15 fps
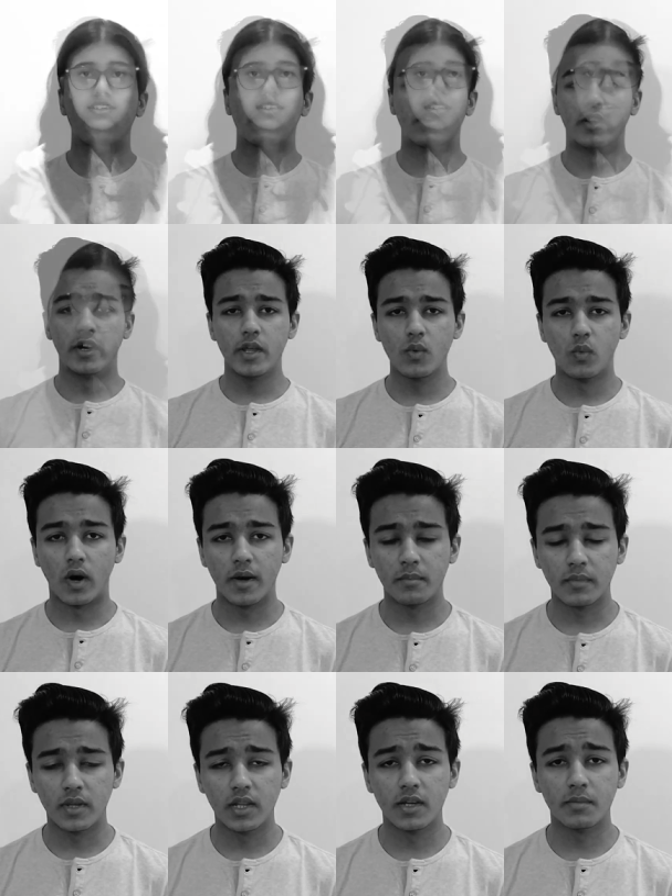31
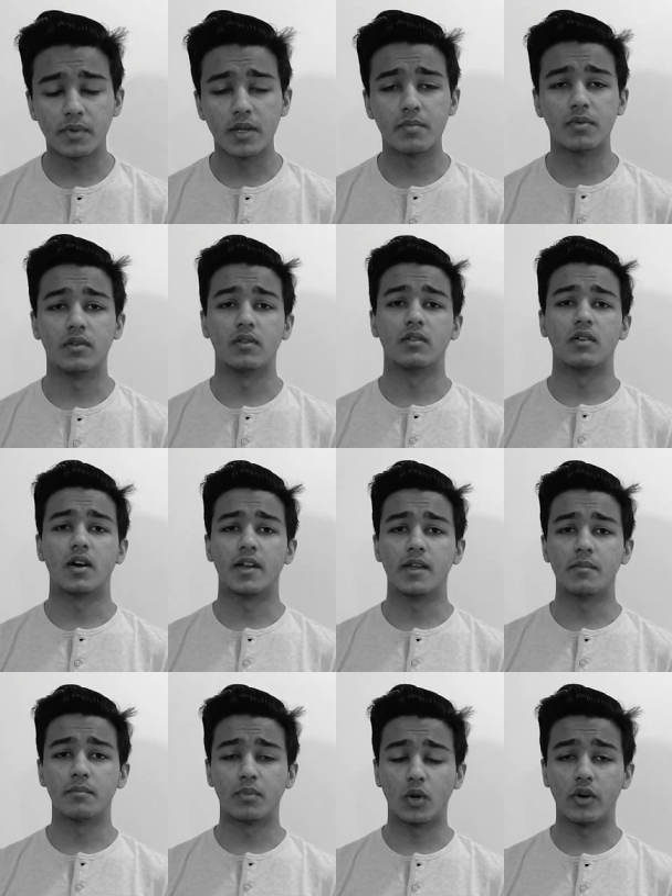million people
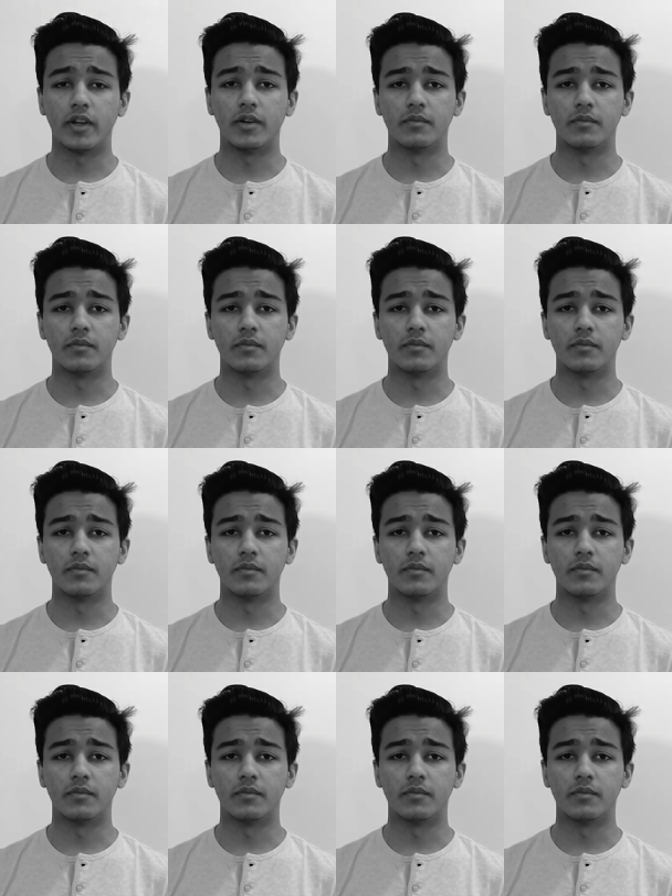unemployed